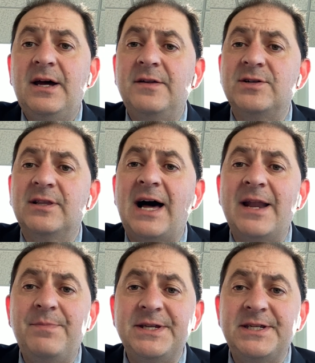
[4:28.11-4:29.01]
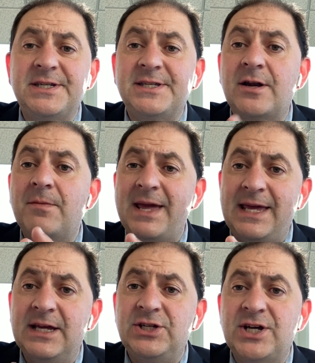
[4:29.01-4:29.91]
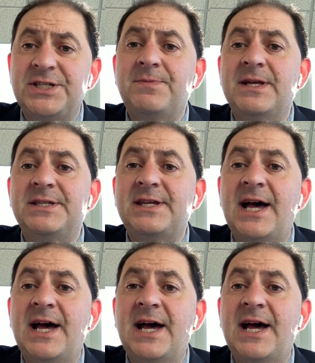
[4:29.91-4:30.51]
There's a lot of businesses that are making adjustments